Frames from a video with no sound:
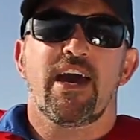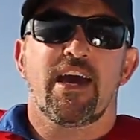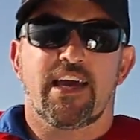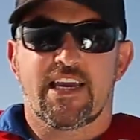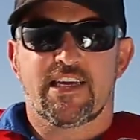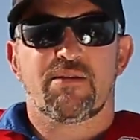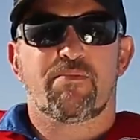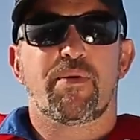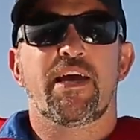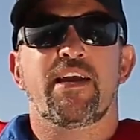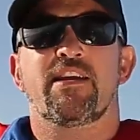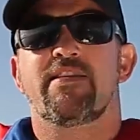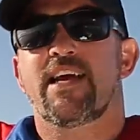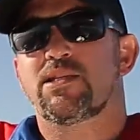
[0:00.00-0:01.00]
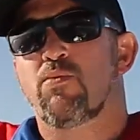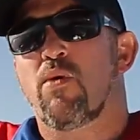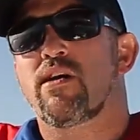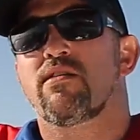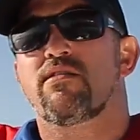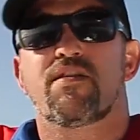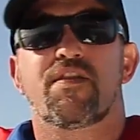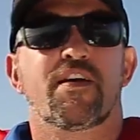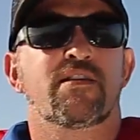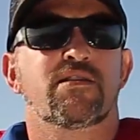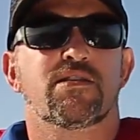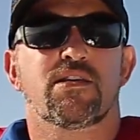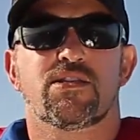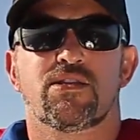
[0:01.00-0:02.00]
It can depend, and that's one of the
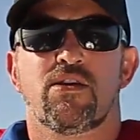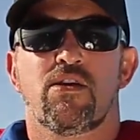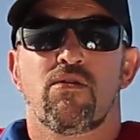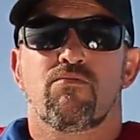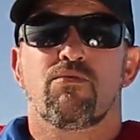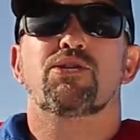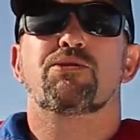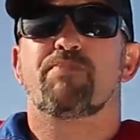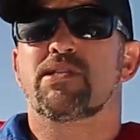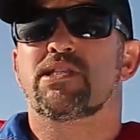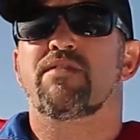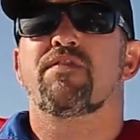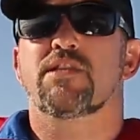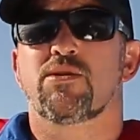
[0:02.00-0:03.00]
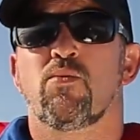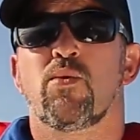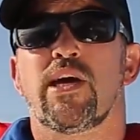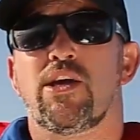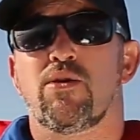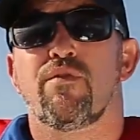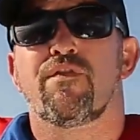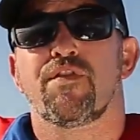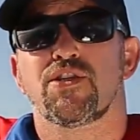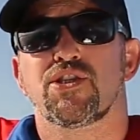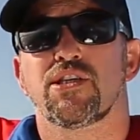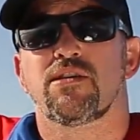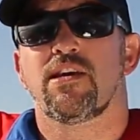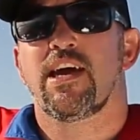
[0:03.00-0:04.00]
things that's real specific to where you're
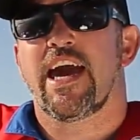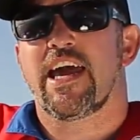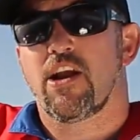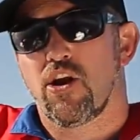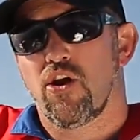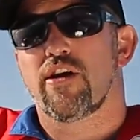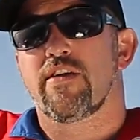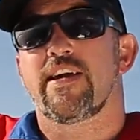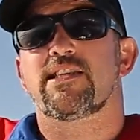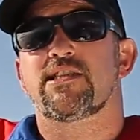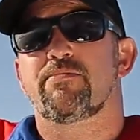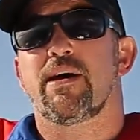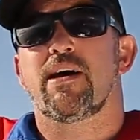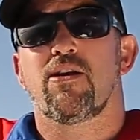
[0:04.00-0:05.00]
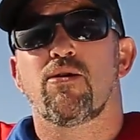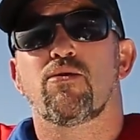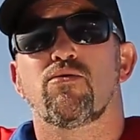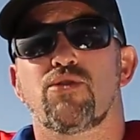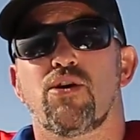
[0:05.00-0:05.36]
fishing, and a lot of that's about local